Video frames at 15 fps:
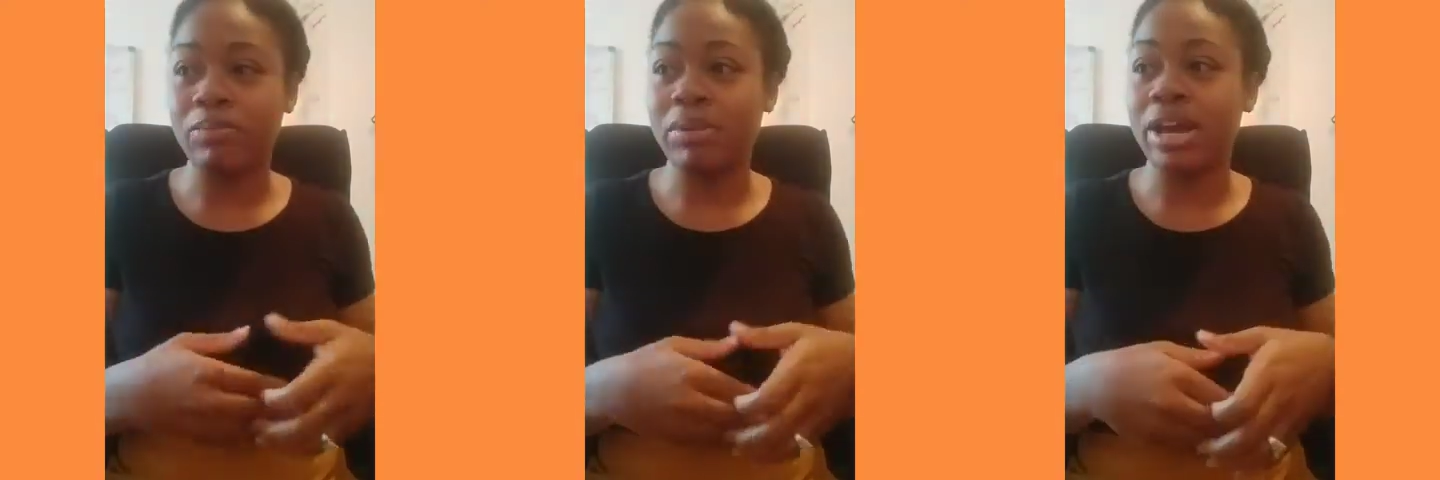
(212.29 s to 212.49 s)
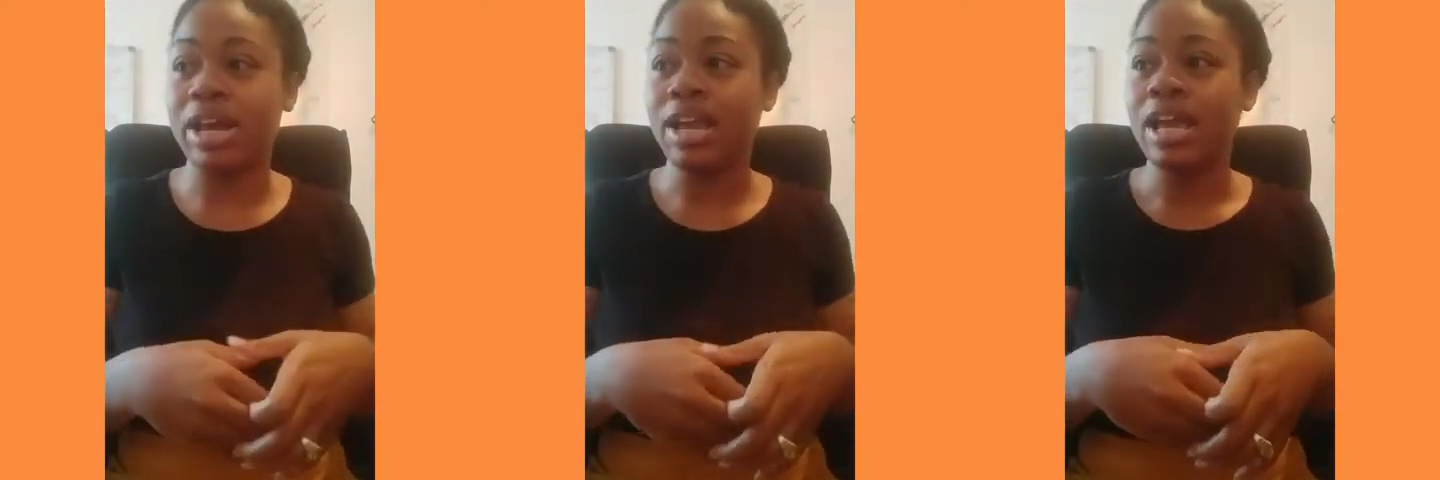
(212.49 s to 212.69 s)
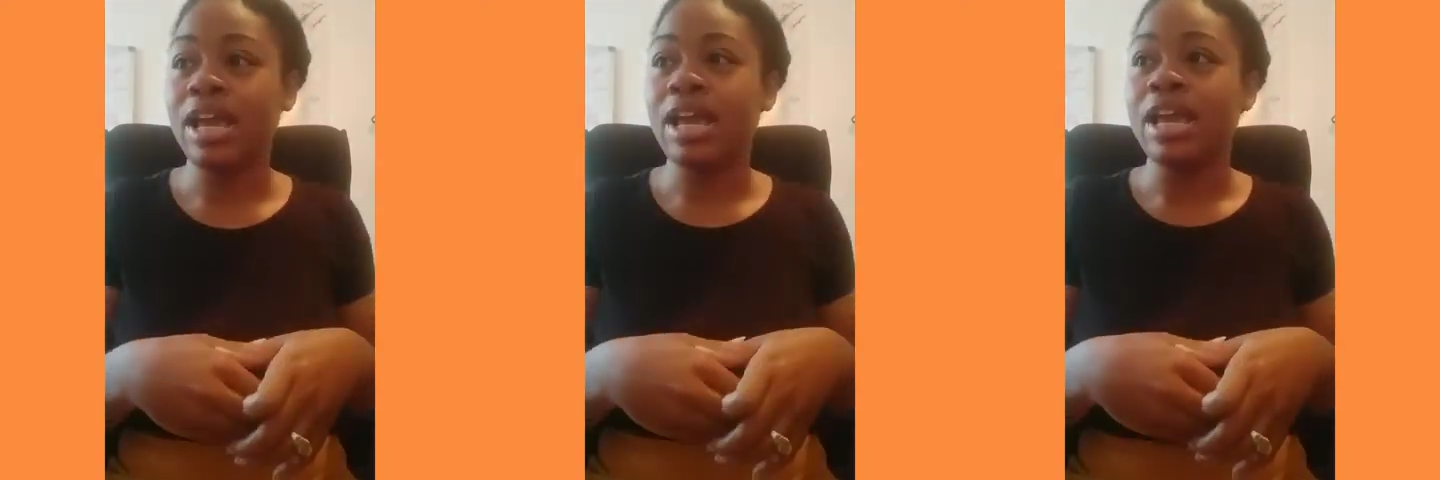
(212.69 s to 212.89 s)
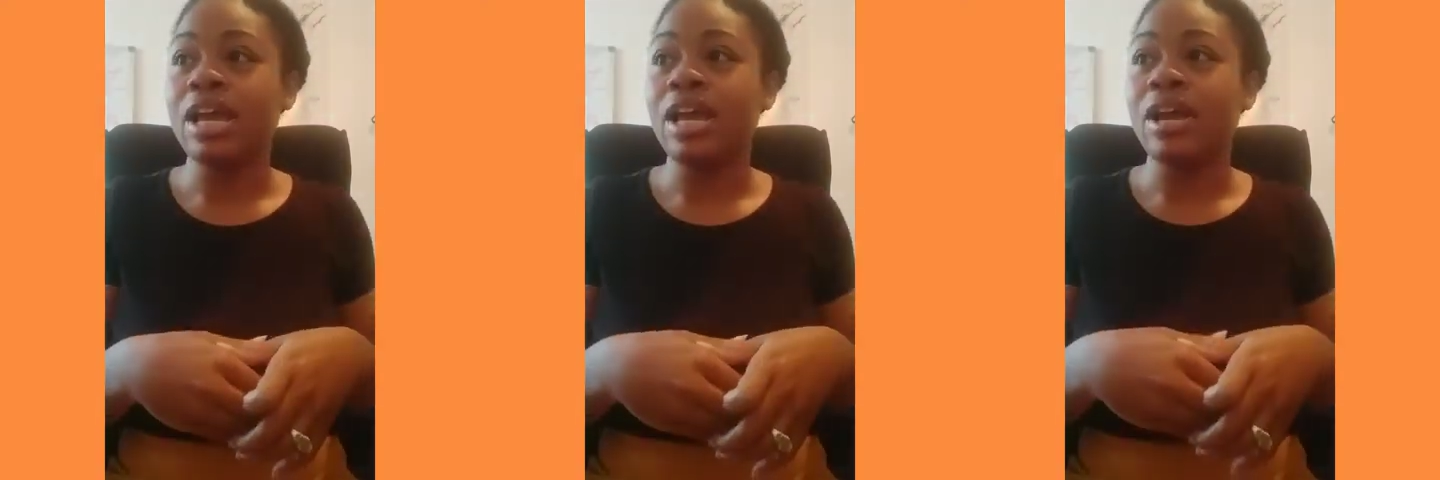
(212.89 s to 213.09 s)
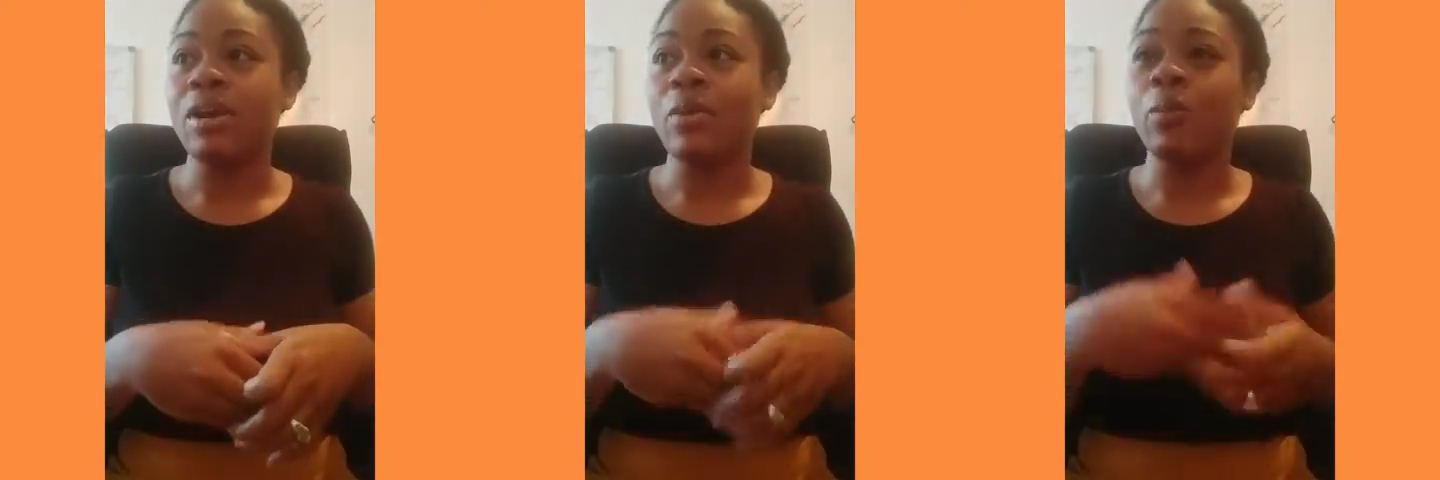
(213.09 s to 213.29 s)
But
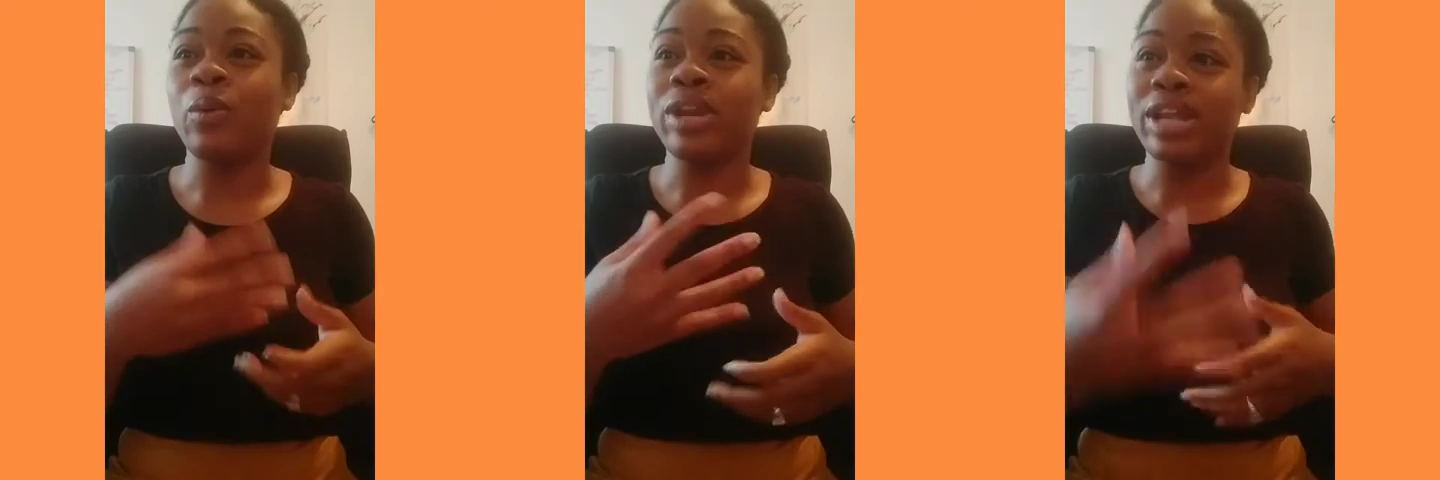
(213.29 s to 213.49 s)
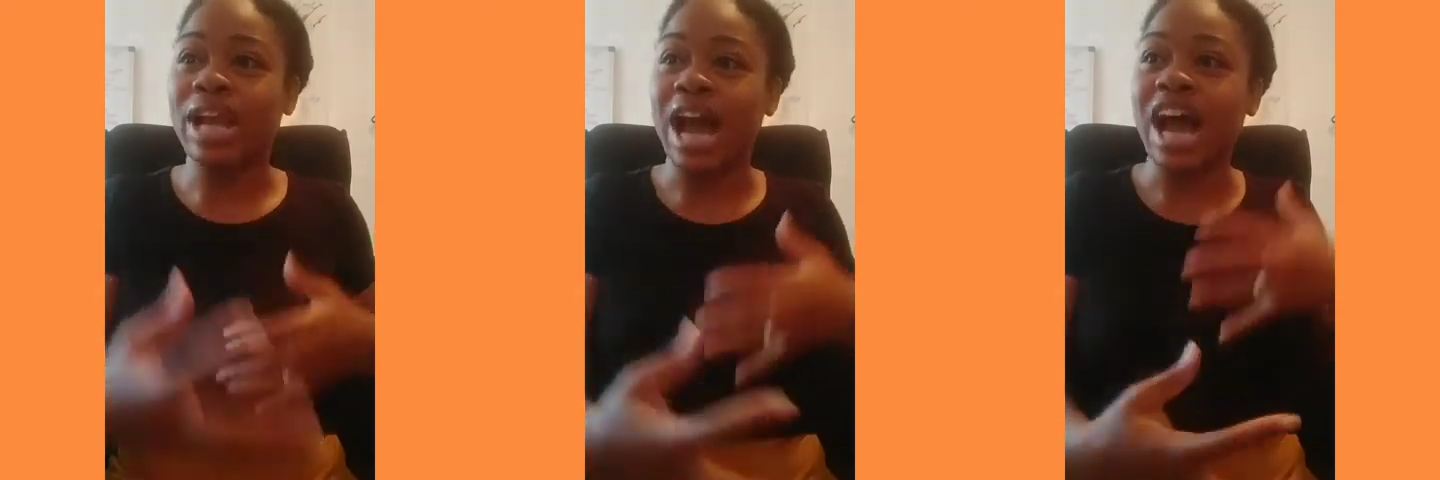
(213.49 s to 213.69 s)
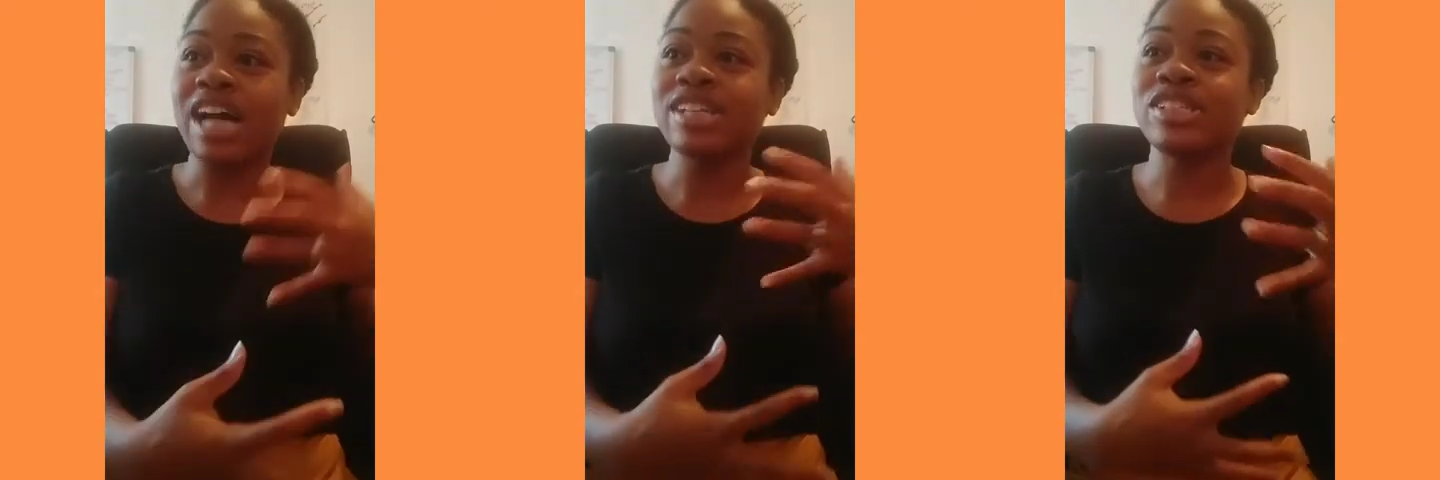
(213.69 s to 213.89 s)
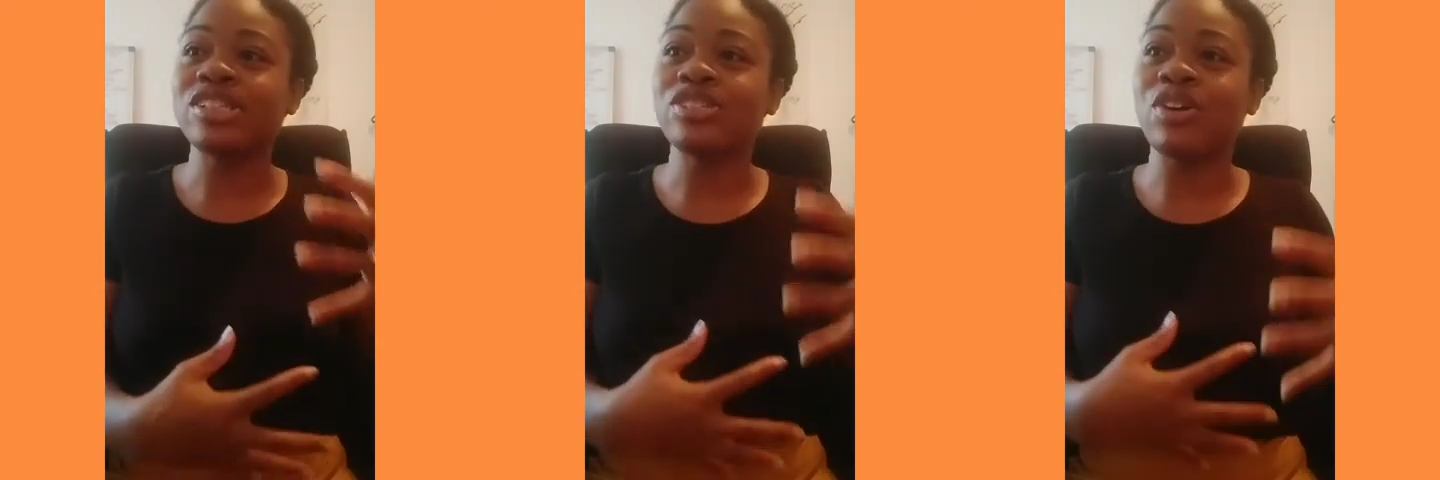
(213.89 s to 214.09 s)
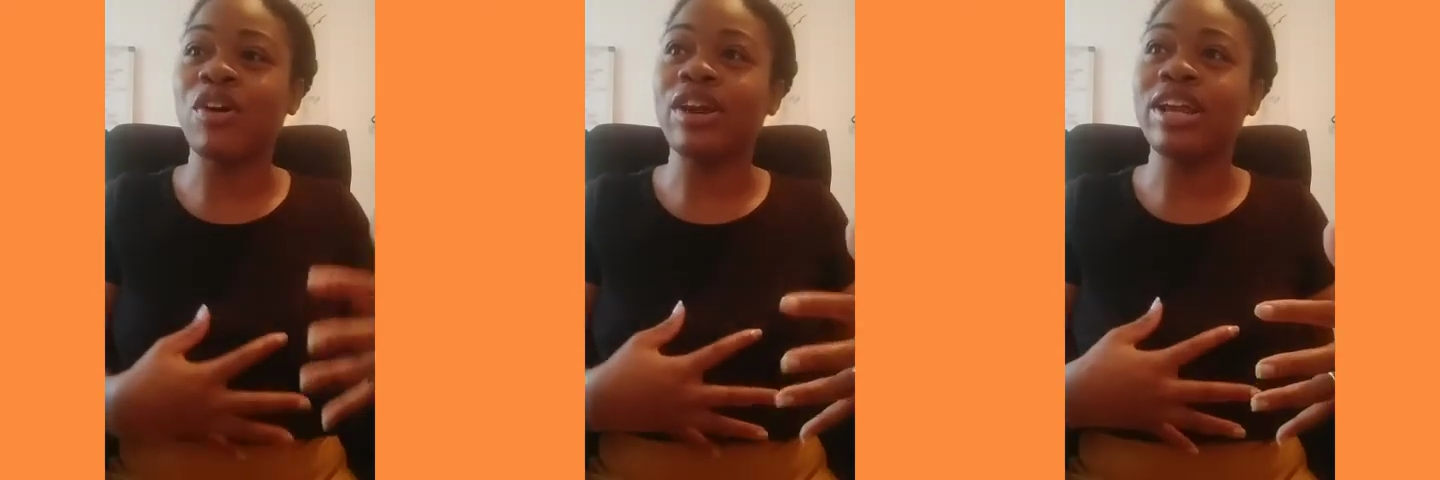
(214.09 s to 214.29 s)
when God
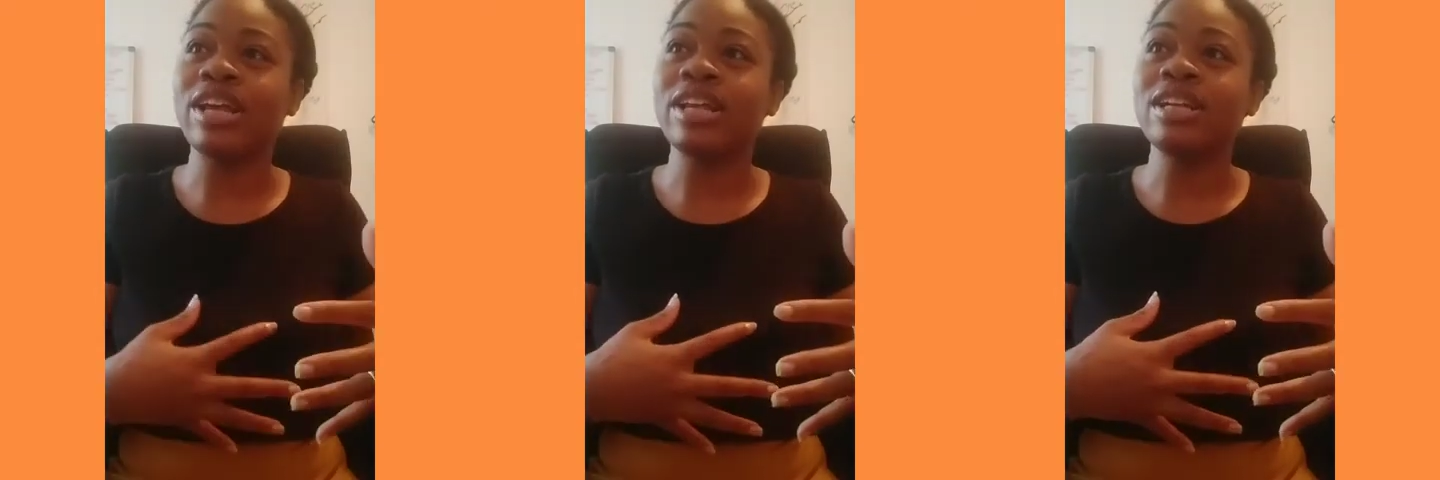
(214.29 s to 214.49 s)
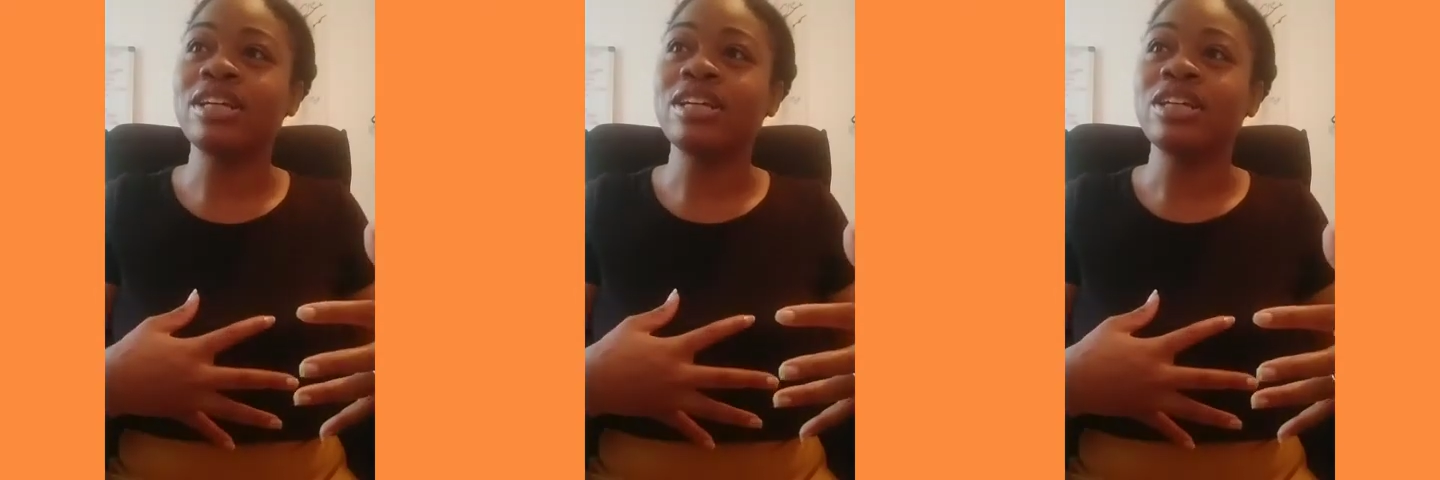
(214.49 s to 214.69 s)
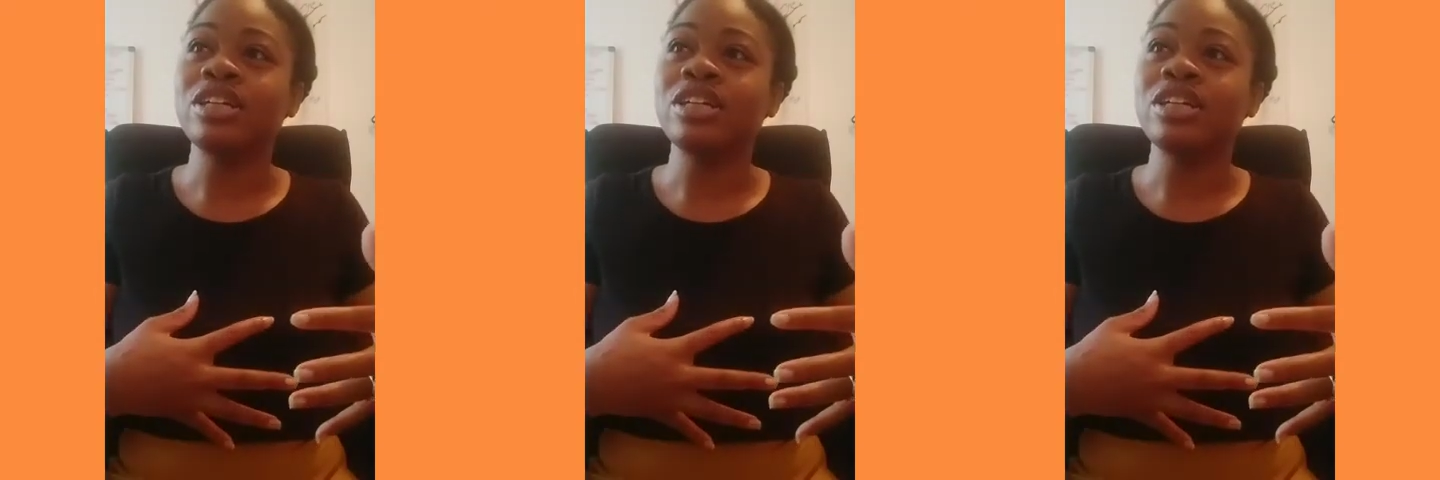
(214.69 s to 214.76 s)
started